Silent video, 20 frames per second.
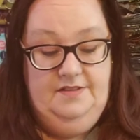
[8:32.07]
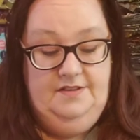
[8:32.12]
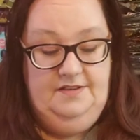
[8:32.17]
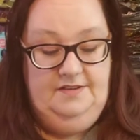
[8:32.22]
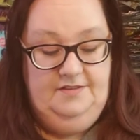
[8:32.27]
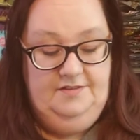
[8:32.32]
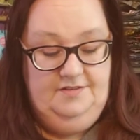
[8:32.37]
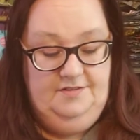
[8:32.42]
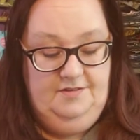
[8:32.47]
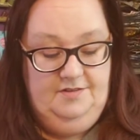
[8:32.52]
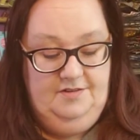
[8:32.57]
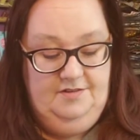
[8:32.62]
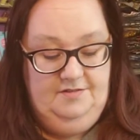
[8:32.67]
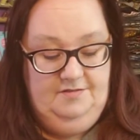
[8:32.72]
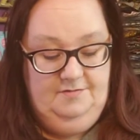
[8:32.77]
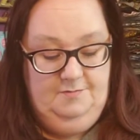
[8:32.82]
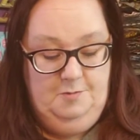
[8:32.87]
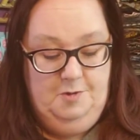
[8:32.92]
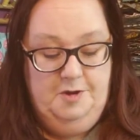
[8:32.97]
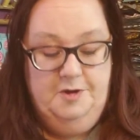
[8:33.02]
They start
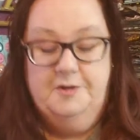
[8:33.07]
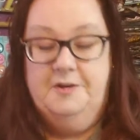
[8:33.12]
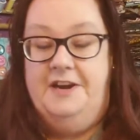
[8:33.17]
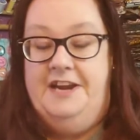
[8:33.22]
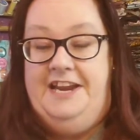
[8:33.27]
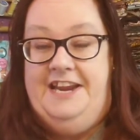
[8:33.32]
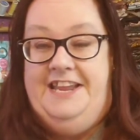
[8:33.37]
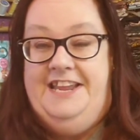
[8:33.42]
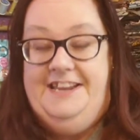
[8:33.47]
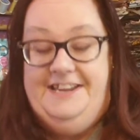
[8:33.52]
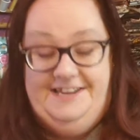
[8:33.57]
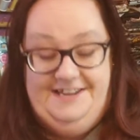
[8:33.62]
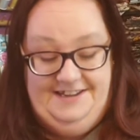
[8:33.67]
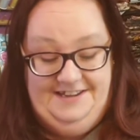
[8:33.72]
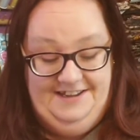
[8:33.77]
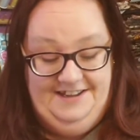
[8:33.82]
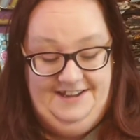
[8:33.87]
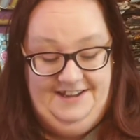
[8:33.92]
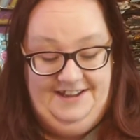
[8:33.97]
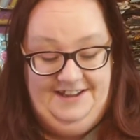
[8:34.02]
watering
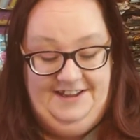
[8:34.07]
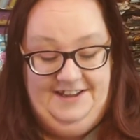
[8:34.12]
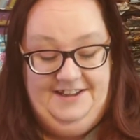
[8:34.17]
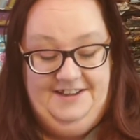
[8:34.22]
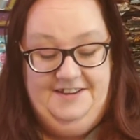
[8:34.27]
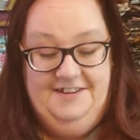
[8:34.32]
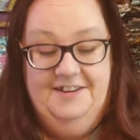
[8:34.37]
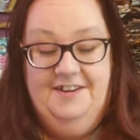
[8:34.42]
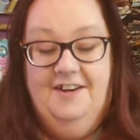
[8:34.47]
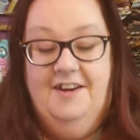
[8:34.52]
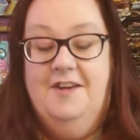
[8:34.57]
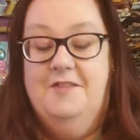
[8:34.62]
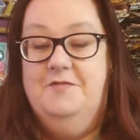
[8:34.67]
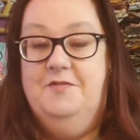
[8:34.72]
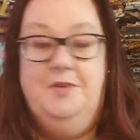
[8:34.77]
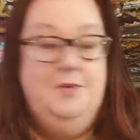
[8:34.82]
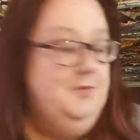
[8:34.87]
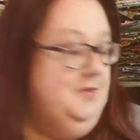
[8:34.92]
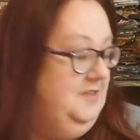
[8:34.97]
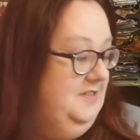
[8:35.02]
and
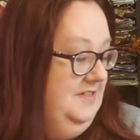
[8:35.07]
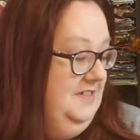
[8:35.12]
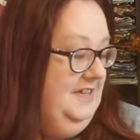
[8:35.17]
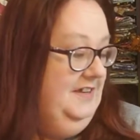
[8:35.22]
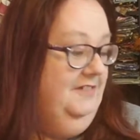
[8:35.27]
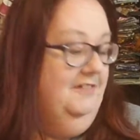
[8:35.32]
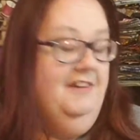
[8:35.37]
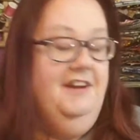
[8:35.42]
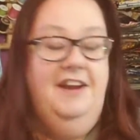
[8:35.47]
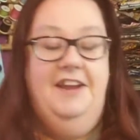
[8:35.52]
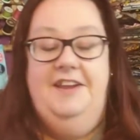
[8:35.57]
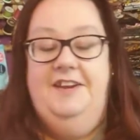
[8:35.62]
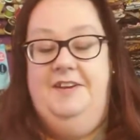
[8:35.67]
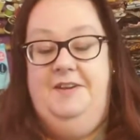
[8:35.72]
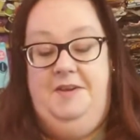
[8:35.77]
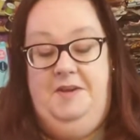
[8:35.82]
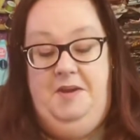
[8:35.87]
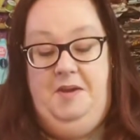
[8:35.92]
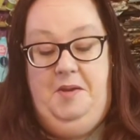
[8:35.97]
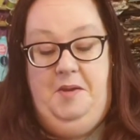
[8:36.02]
not focusing right,
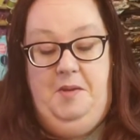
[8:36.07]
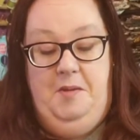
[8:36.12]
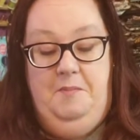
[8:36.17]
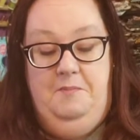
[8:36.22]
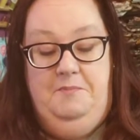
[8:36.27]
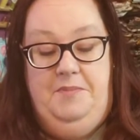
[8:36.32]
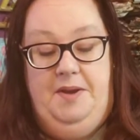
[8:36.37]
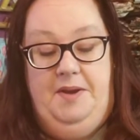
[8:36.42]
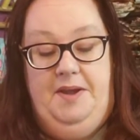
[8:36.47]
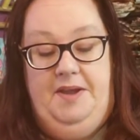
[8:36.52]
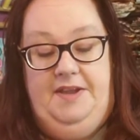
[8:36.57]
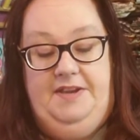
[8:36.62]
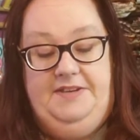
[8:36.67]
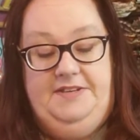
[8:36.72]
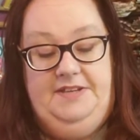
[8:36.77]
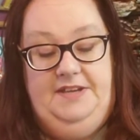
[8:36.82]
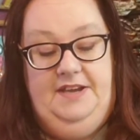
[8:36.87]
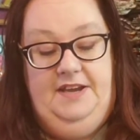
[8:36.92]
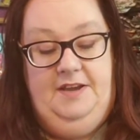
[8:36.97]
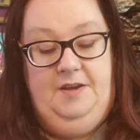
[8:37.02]

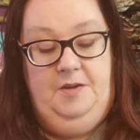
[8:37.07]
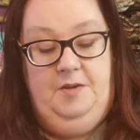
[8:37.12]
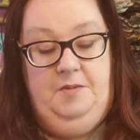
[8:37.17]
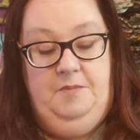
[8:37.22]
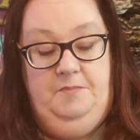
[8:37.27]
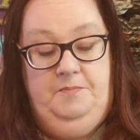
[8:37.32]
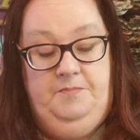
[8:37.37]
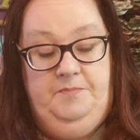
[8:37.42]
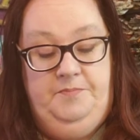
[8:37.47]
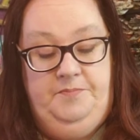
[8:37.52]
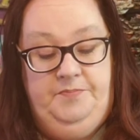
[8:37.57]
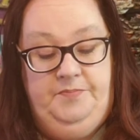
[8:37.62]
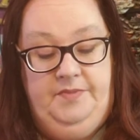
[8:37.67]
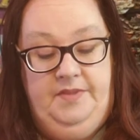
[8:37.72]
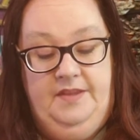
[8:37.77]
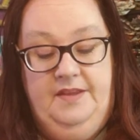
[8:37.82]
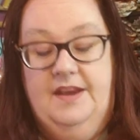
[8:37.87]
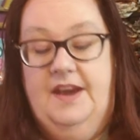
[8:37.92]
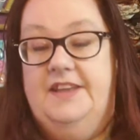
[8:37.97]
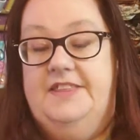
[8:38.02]
but
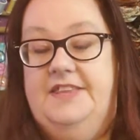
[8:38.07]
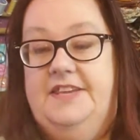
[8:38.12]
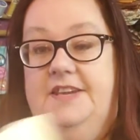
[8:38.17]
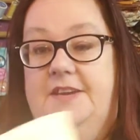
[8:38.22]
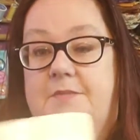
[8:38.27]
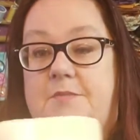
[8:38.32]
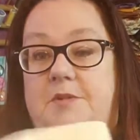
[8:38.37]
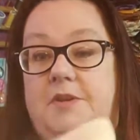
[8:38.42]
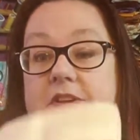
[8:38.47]
I think I'm